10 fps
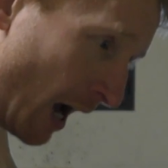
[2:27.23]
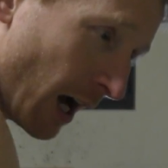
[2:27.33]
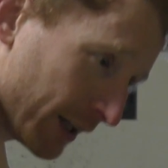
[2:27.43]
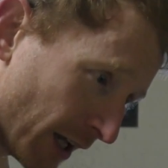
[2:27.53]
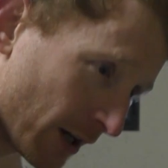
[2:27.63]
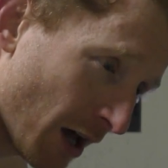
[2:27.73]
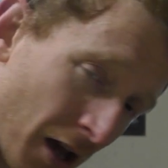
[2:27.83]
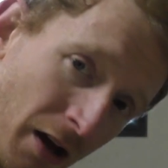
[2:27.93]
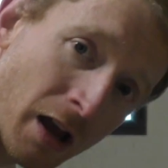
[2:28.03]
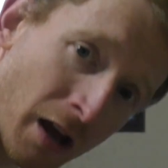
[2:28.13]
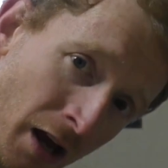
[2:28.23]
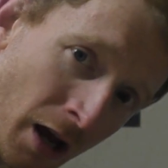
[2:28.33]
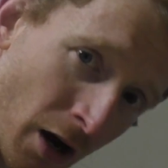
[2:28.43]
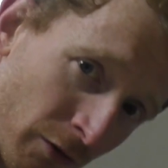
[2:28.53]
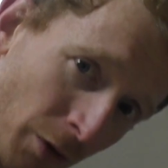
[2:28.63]
And then
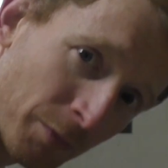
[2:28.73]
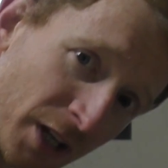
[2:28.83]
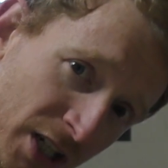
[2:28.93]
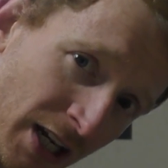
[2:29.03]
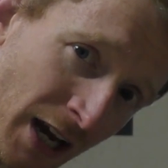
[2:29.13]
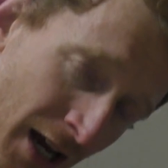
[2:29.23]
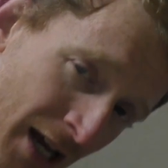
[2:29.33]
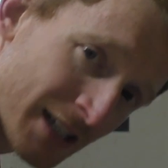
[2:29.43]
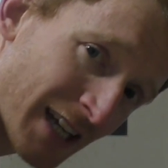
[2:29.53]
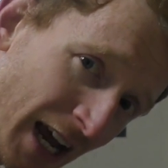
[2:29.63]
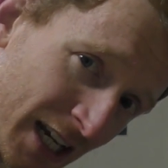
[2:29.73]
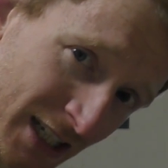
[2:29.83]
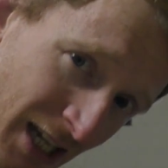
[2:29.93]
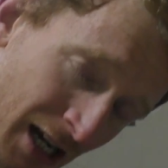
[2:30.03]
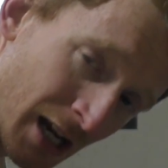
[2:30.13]
from this
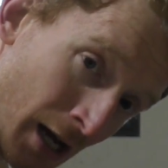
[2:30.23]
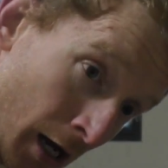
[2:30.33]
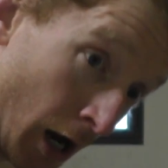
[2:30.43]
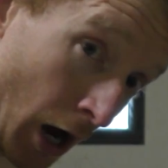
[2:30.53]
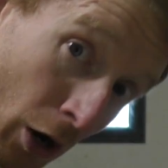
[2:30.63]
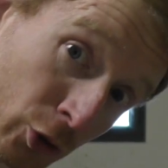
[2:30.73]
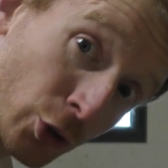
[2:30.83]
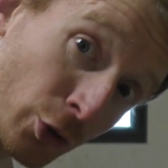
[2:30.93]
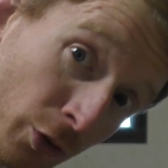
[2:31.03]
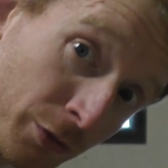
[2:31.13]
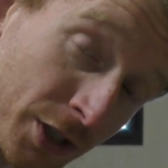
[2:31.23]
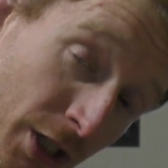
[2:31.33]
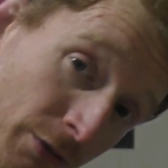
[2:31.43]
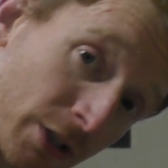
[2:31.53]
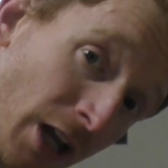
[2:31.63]
test, I'll show you all the
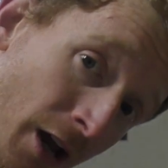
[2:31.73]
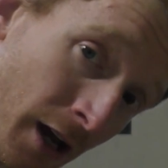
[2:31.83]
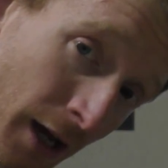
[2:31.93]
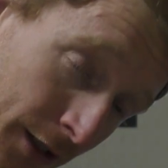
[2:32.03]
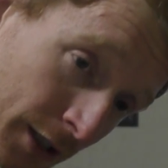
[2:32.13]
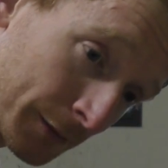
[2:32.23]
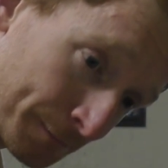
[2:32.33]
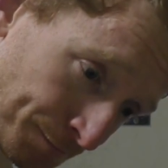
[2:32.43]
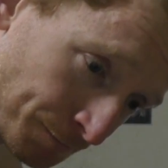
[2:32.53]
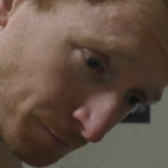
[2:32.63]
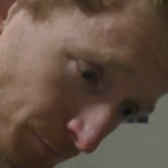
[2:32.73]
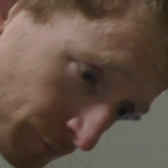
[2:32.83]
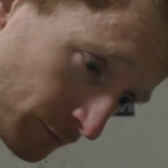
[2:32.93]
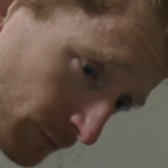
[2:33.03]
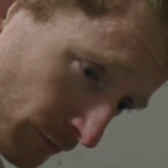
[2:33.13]
results and
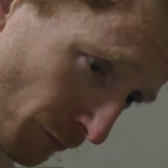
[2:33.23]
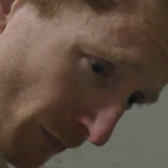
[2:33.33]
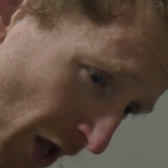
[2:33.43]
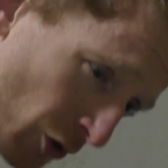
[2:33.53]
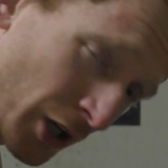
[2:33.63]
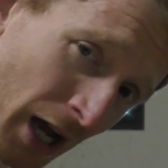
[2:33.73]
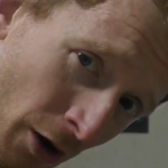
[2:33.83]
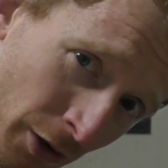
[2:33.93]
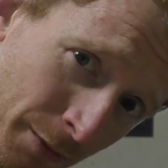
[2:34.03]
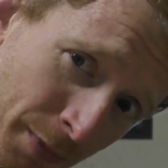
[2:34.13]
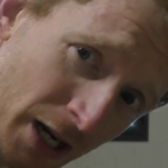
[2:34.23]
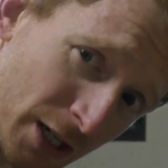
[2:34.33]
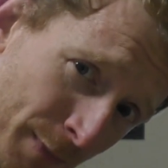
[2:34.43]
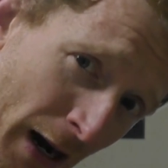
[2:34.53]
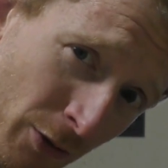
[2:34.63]
look at how it
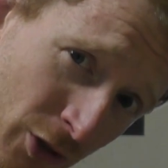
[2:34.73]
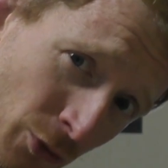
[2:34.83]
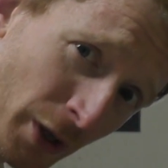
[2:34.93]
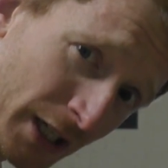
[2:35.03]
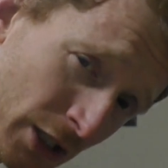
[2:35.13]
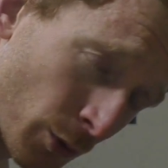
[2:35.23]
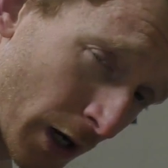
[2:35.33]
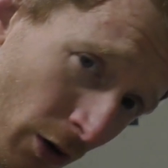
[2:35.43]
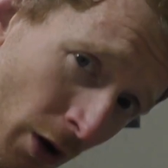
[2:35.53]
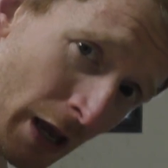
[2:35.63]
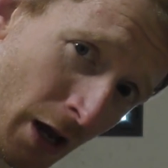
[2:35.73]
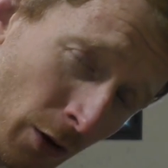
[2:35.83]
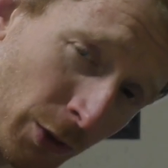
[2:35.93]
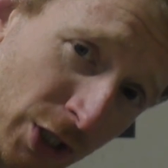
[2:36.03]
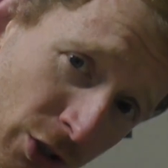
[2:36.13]
compares power to weight as well,
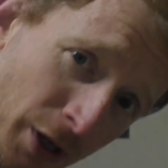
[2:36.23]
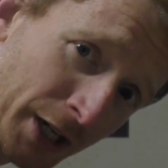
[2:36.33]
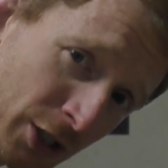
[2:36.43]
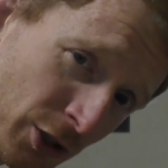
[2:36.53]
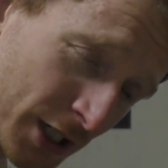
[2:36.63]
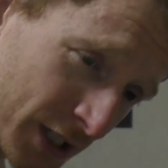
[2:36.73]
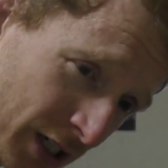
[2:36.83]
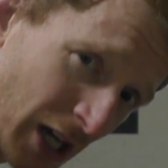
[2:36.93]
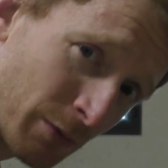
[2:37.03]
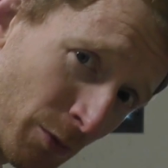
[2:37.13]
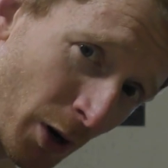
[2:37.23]
which is quite an interesting table.